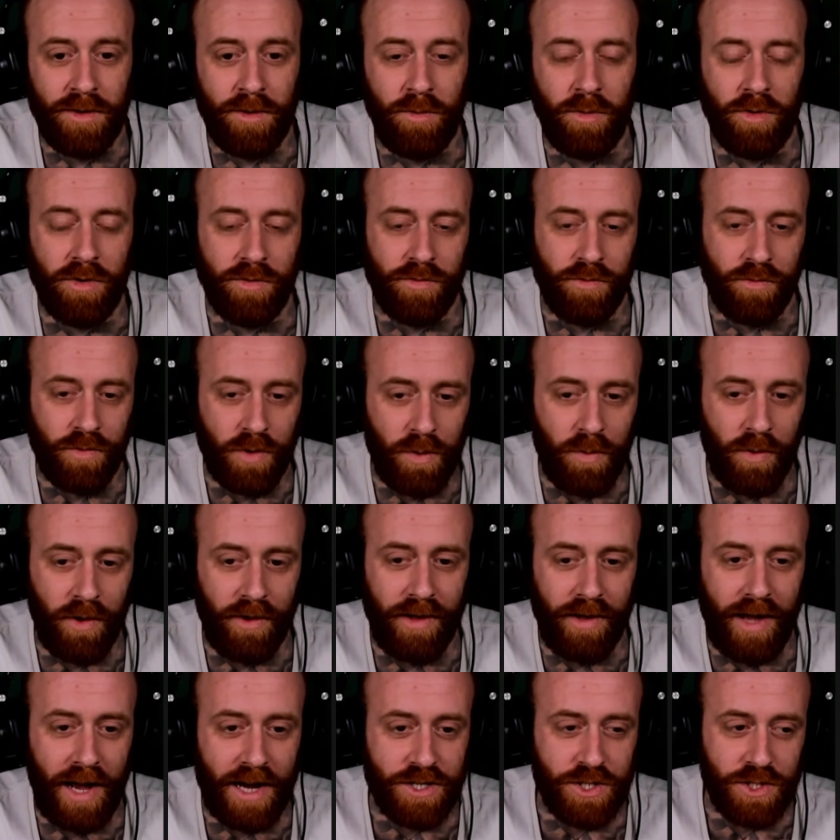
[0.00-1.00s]
Well, if free
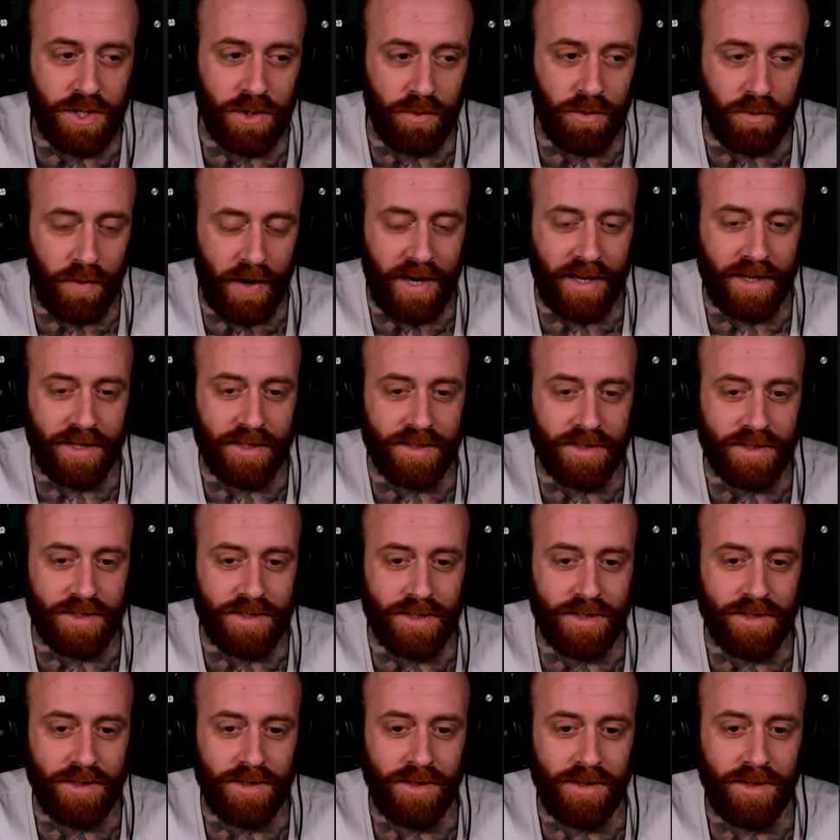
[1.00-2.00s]
will actually
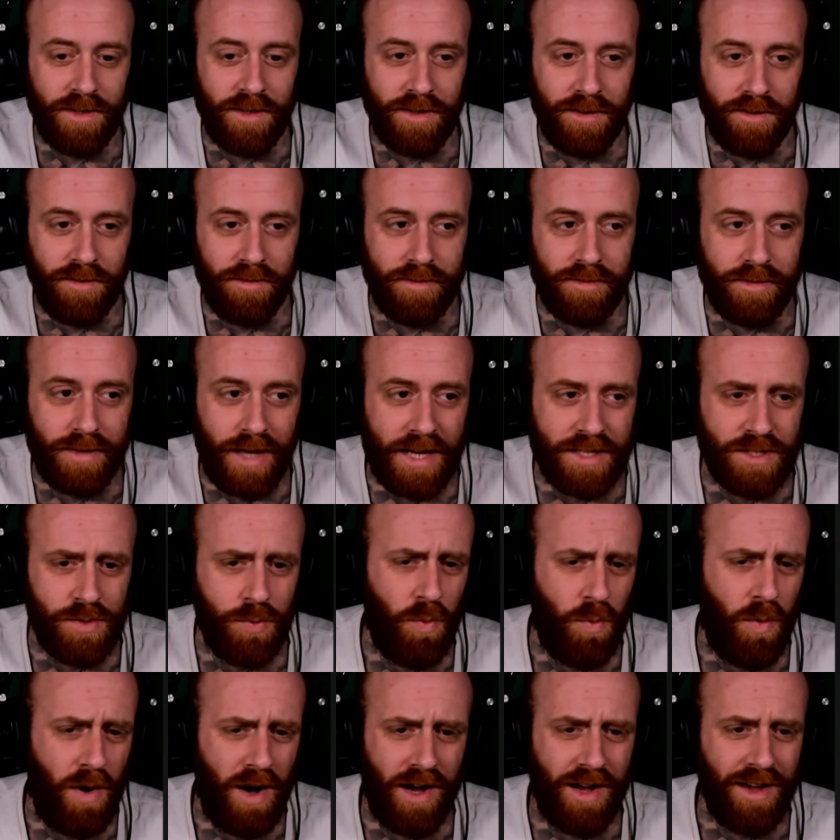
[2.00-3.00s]
reigns, that's
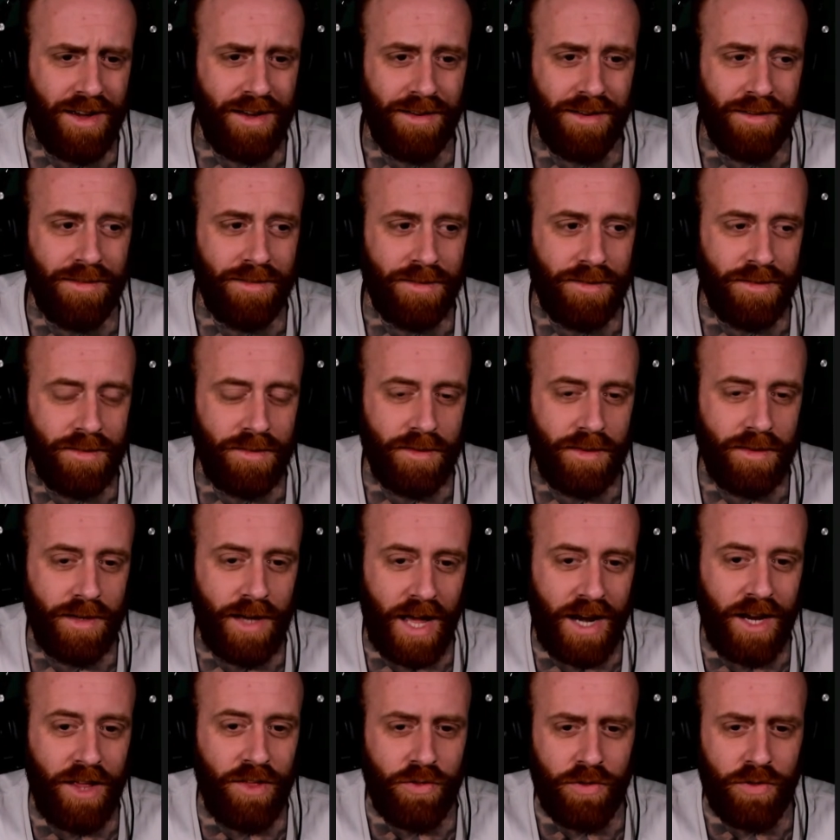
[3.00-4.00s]
why.
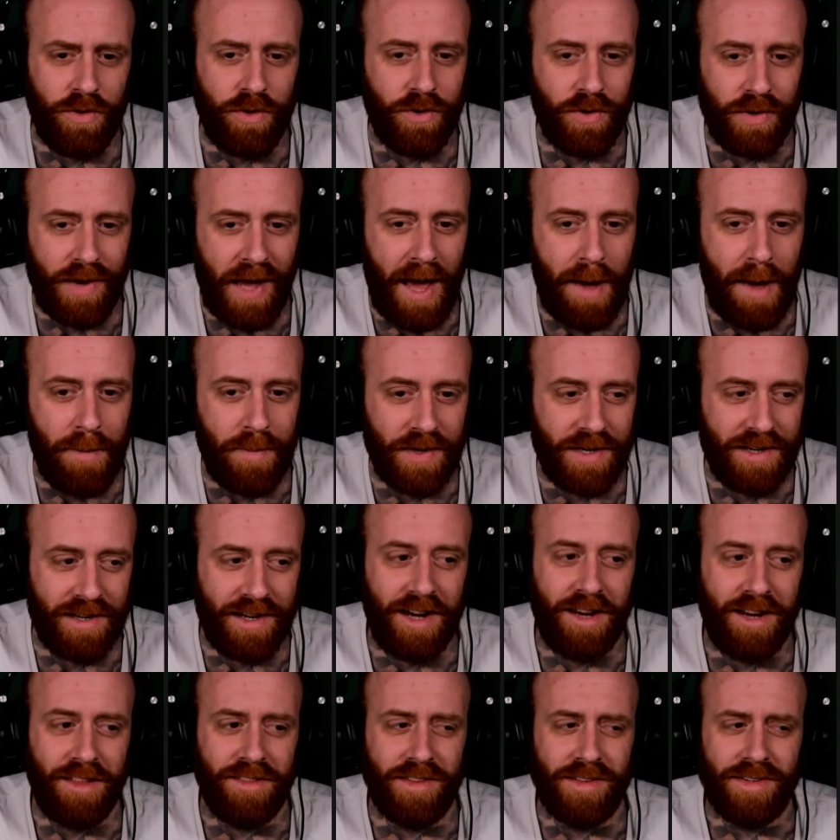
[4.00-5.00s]
Anything could happen and
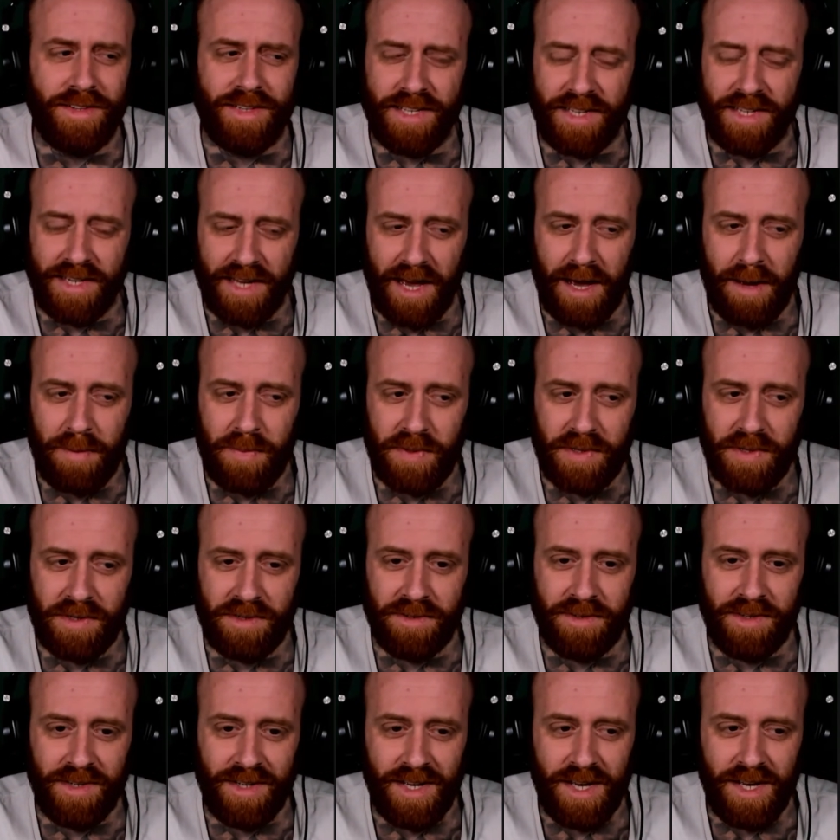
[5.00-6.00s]
anything did happen.
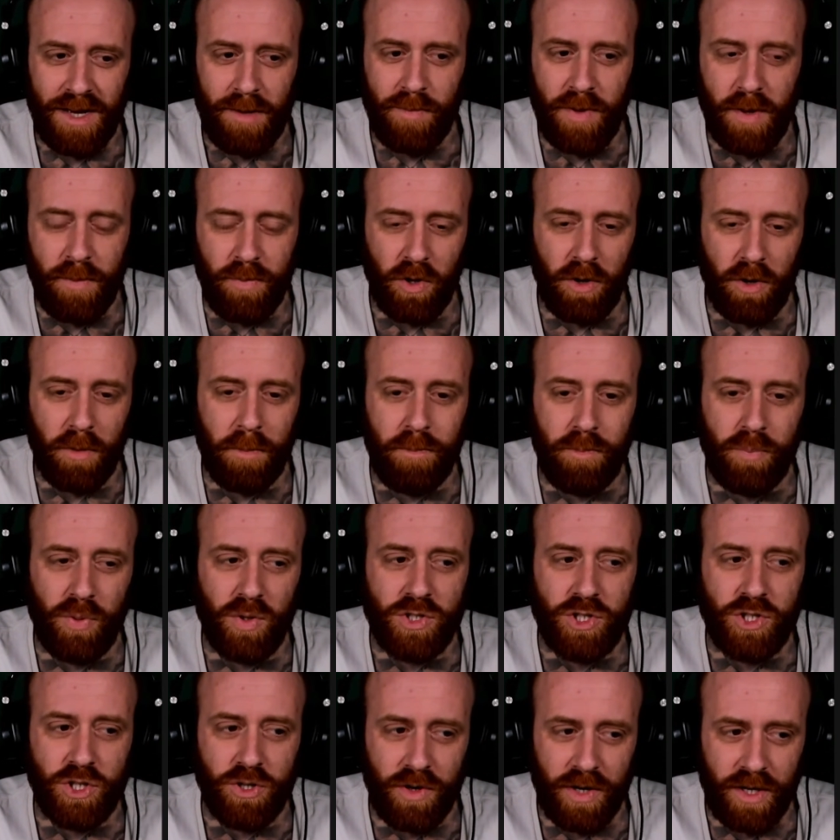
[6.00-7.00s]
People are
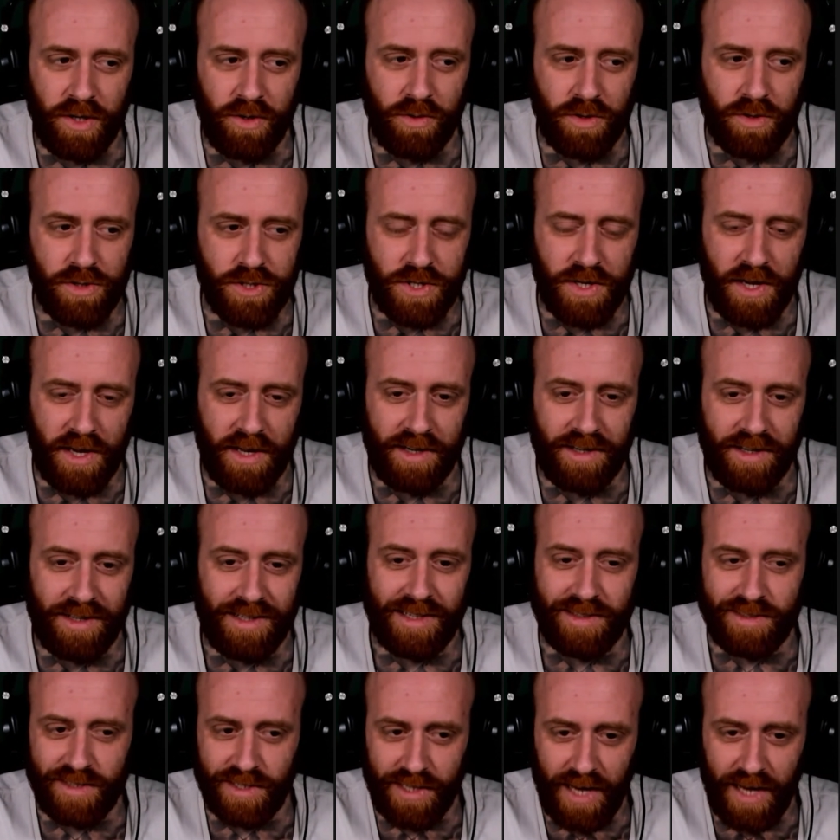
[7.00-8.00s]
butchering
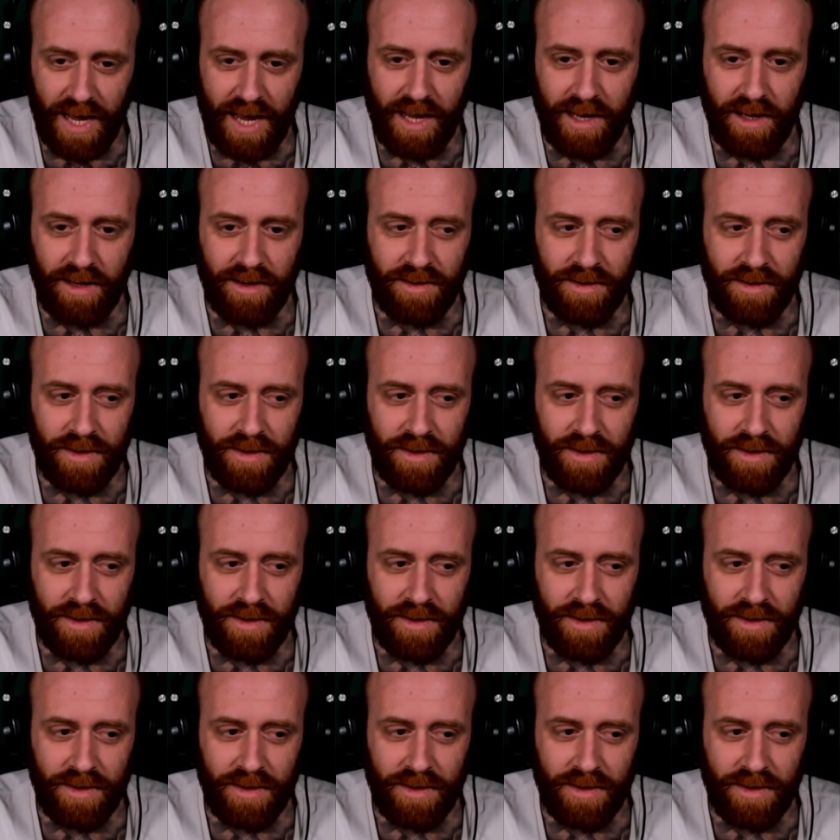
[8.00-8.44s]
Christianity today.